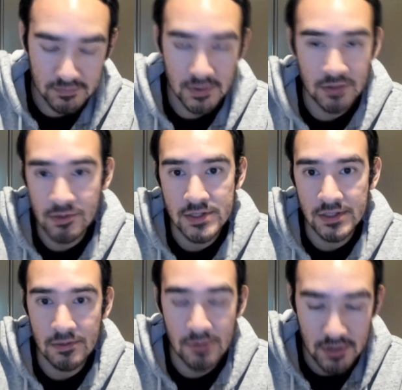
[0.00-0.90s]

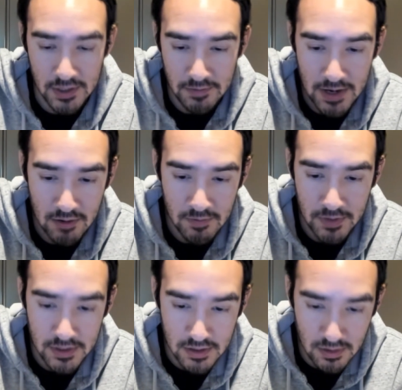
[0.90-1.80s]
increasing the hooking power.
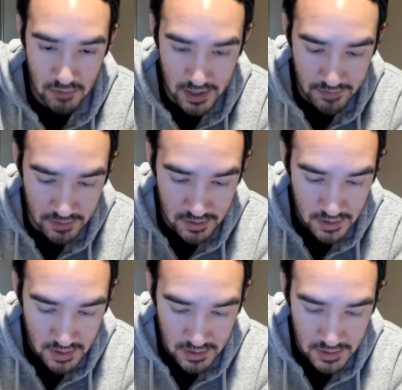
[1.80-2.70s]
But, you know, whatever.
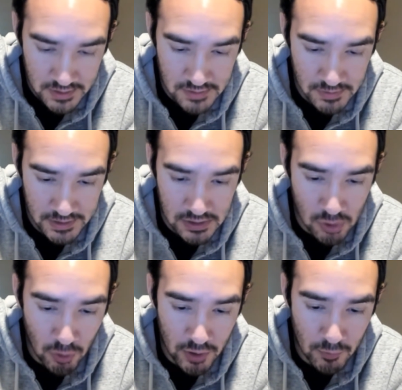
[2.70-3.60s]
It seems like the
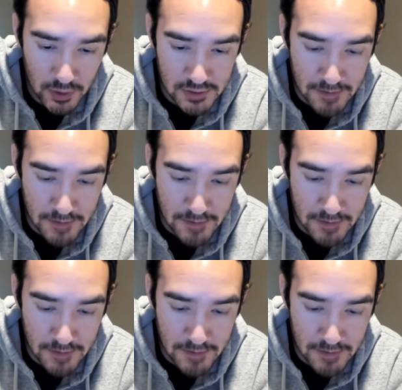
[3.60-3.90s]
Torrent works